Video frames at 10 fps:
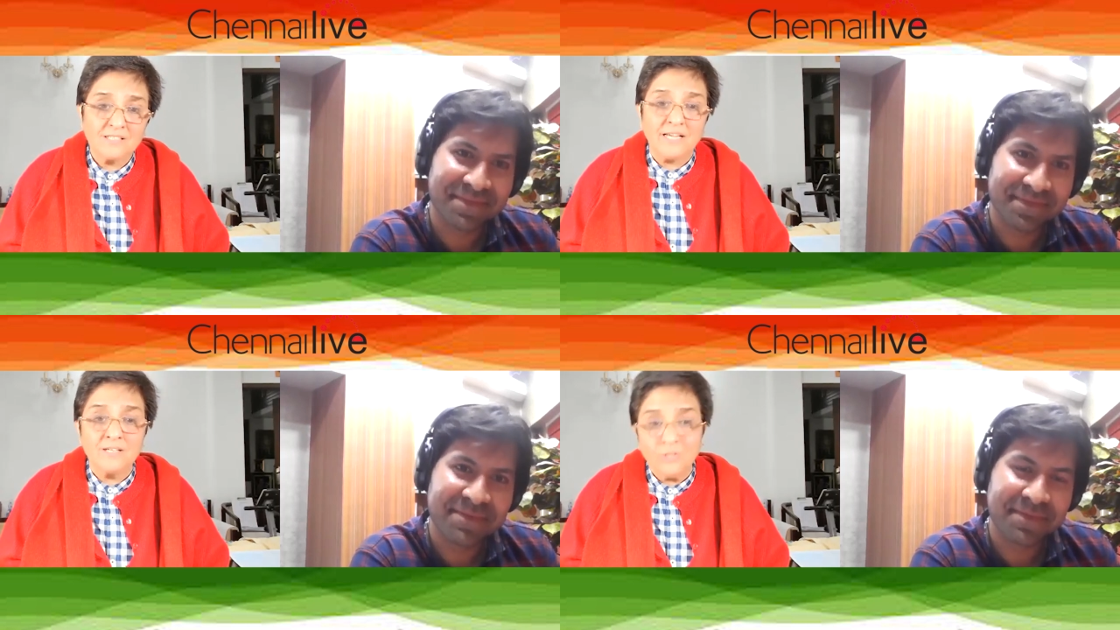
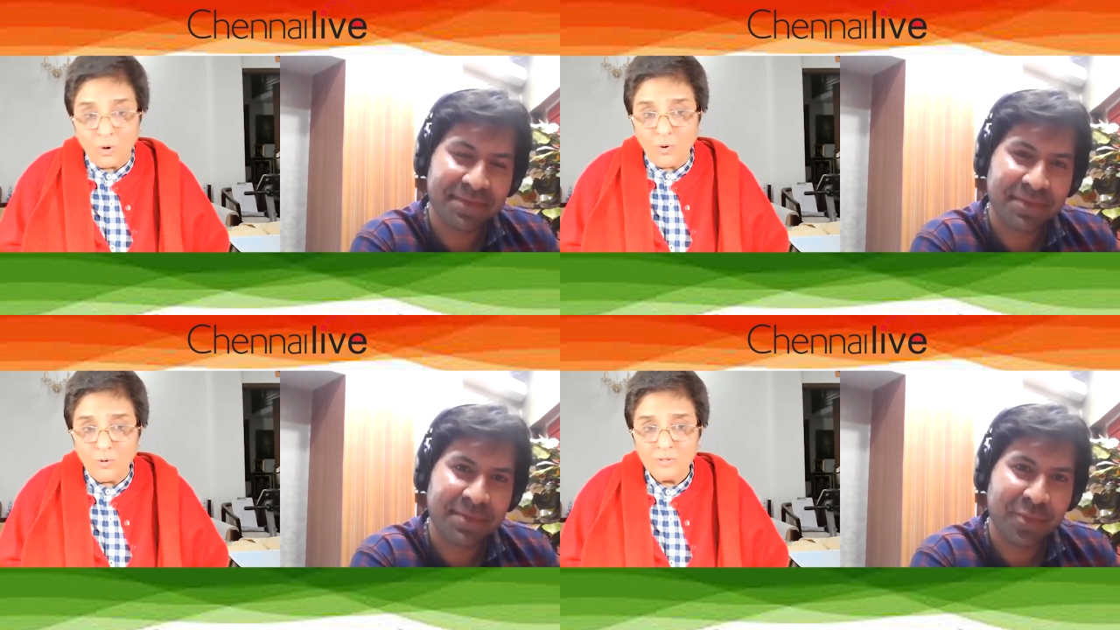Speaker 1: saying
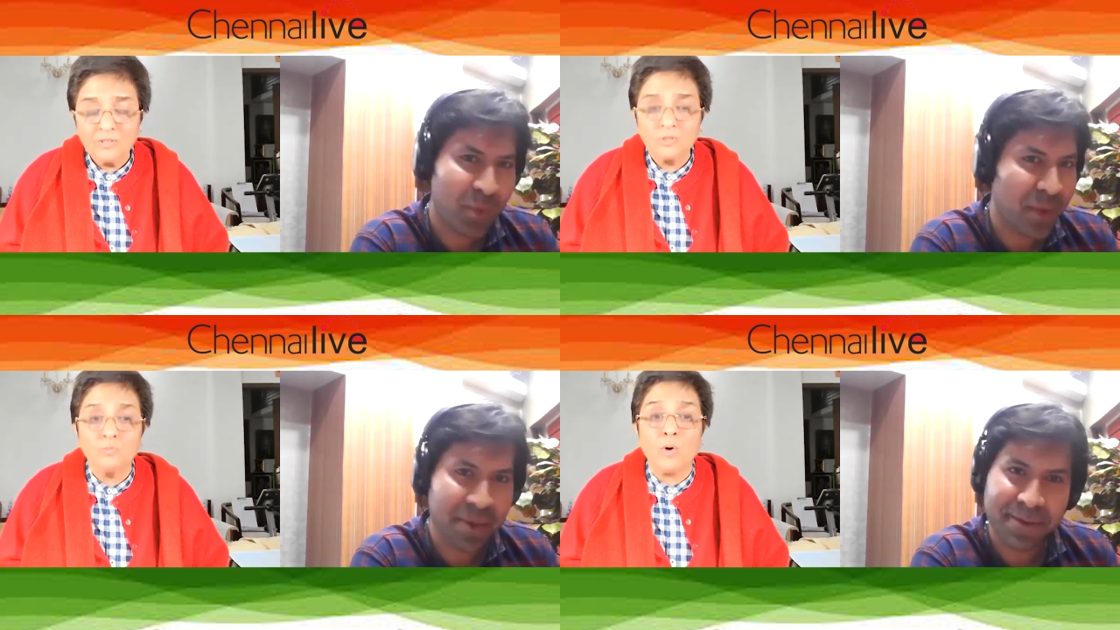no
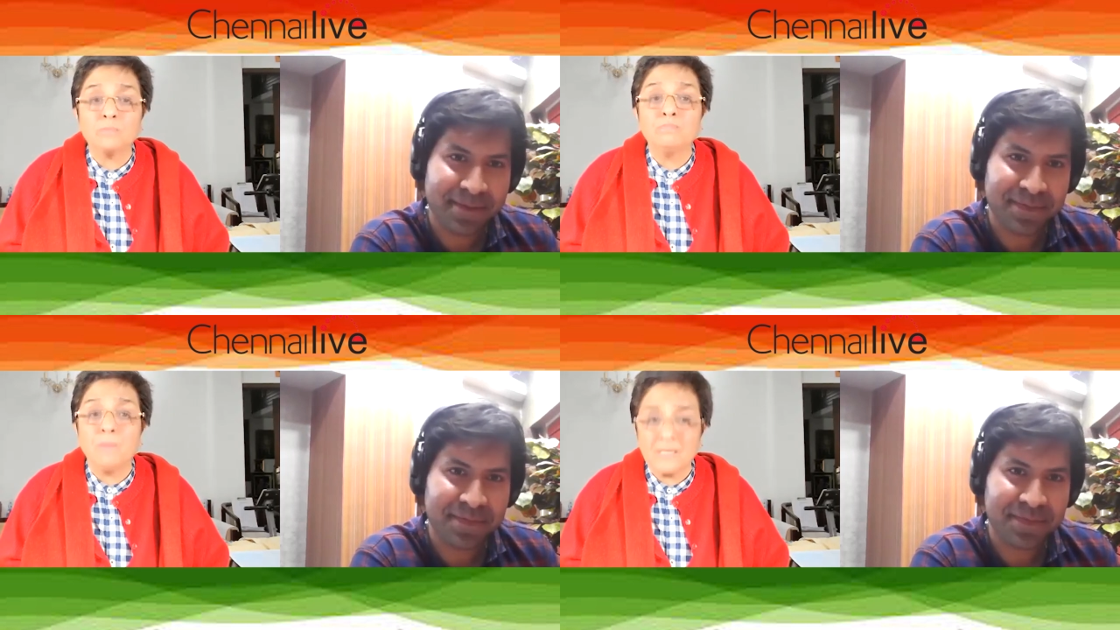to
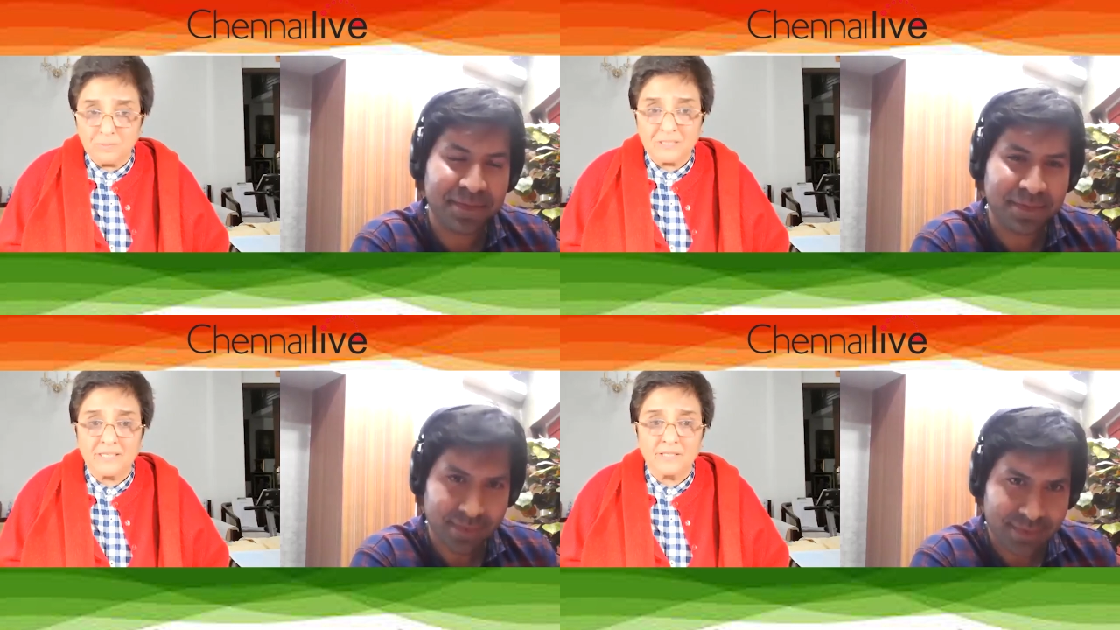what must
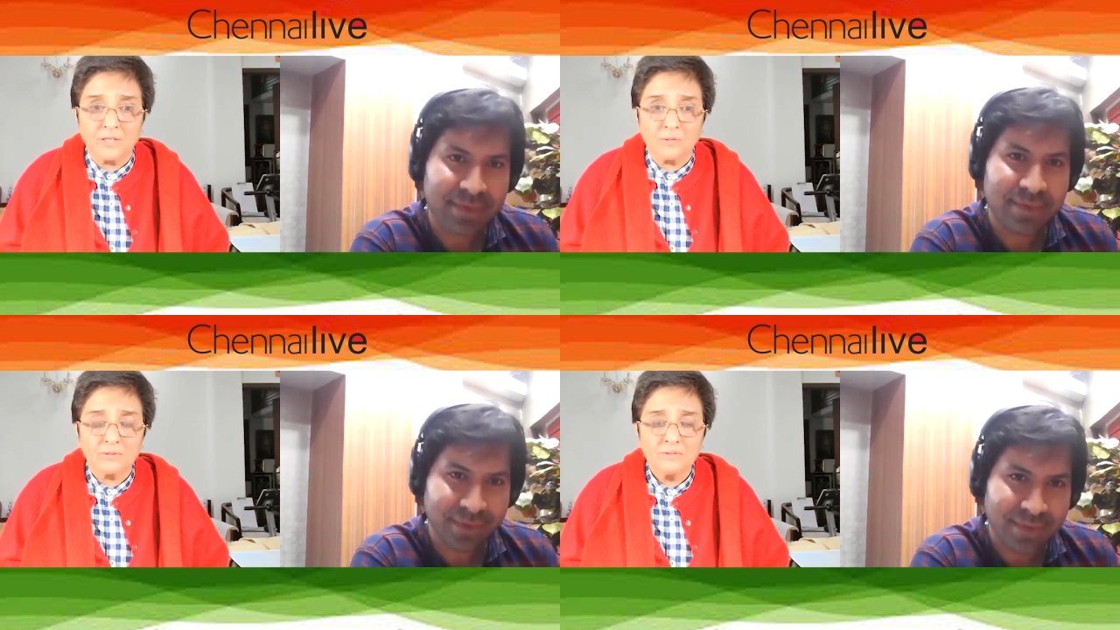be said
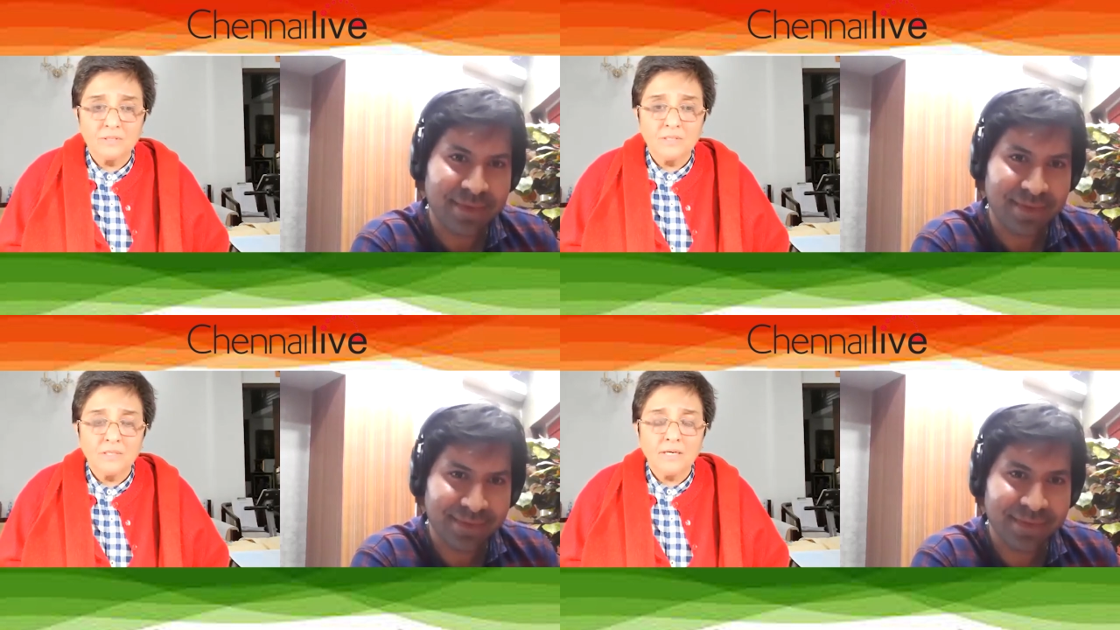no,
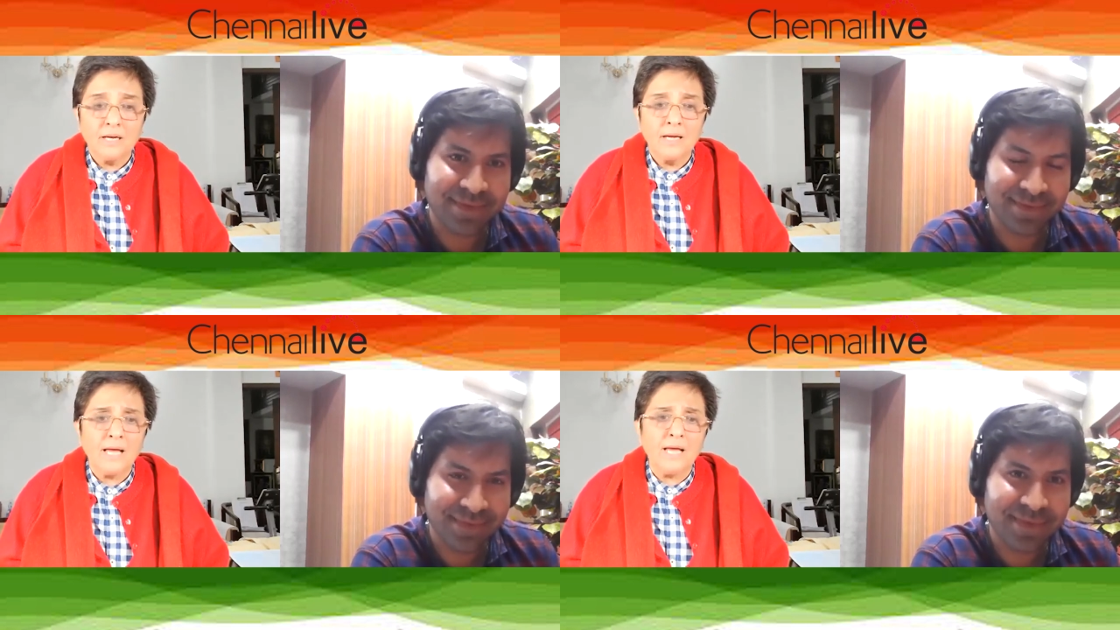
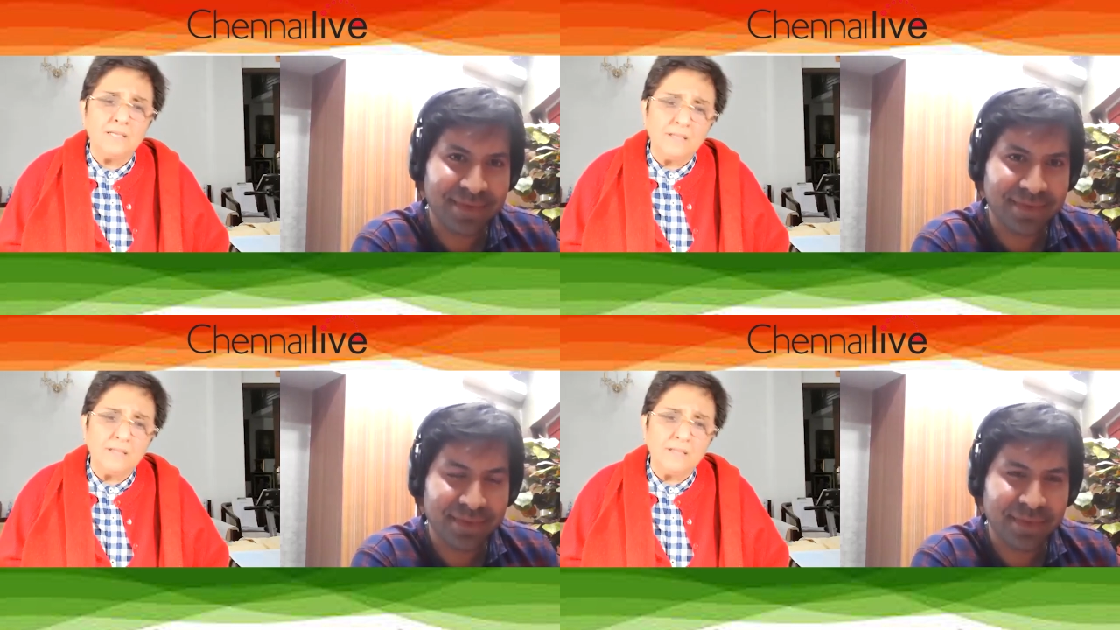mm.
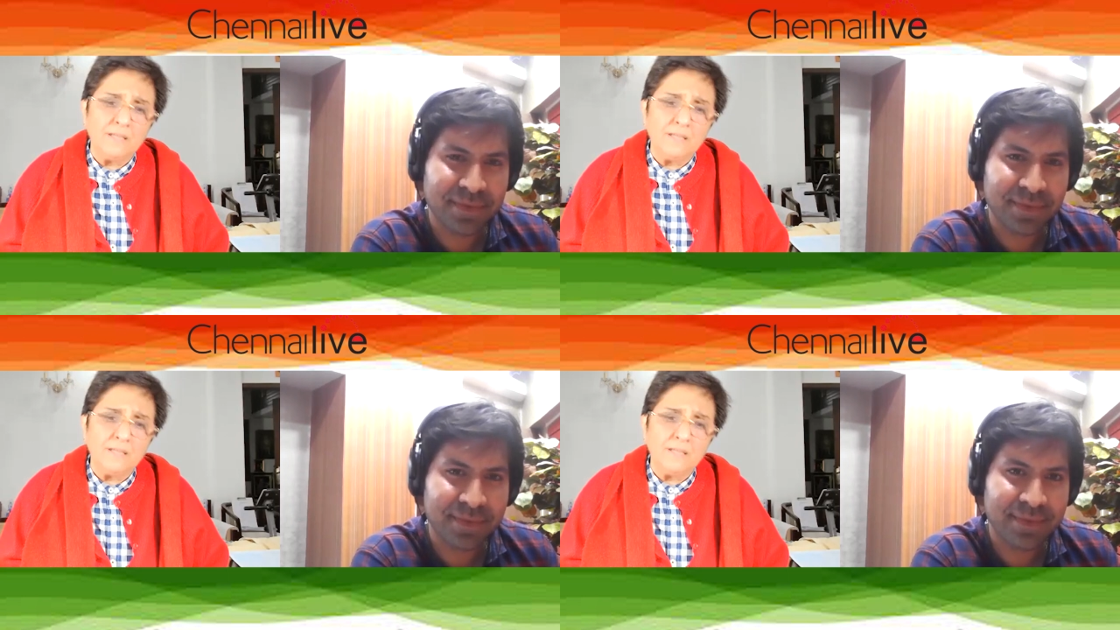and living
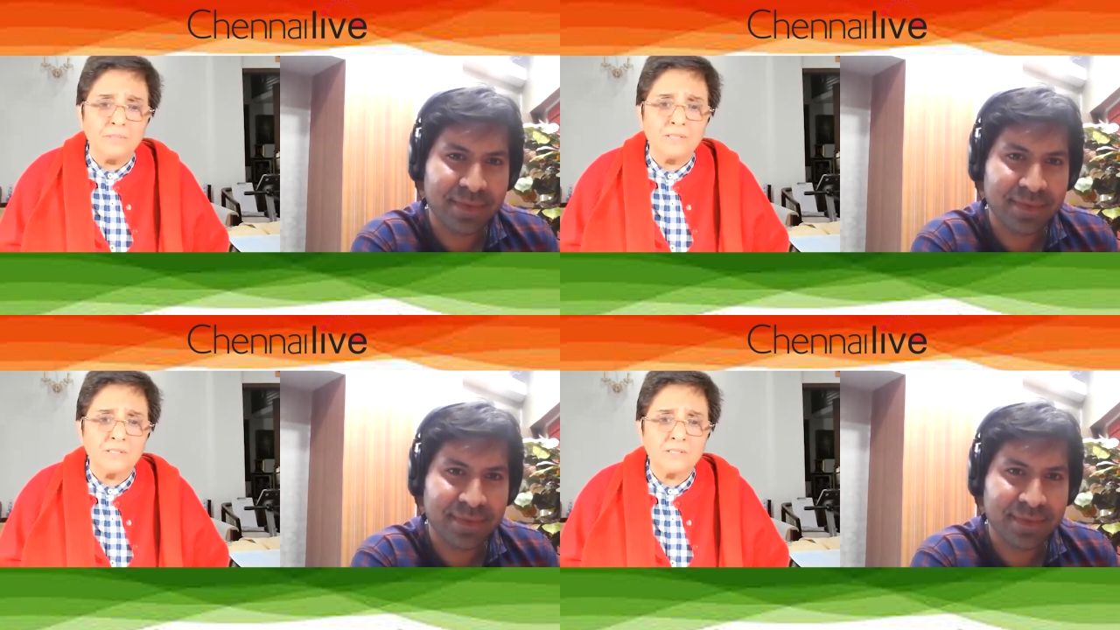within my
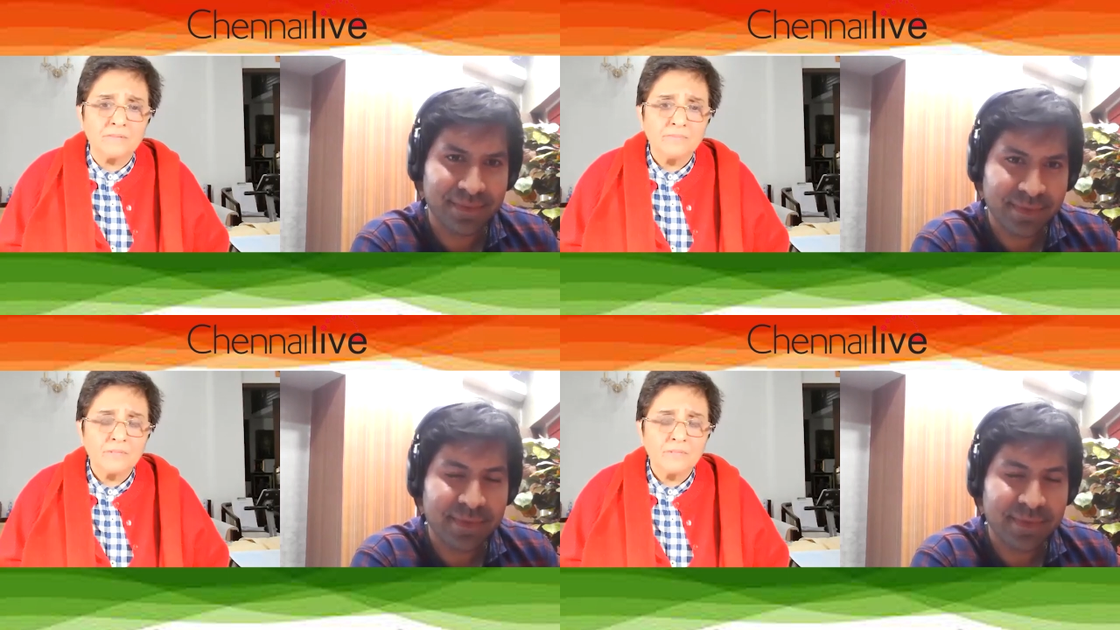means.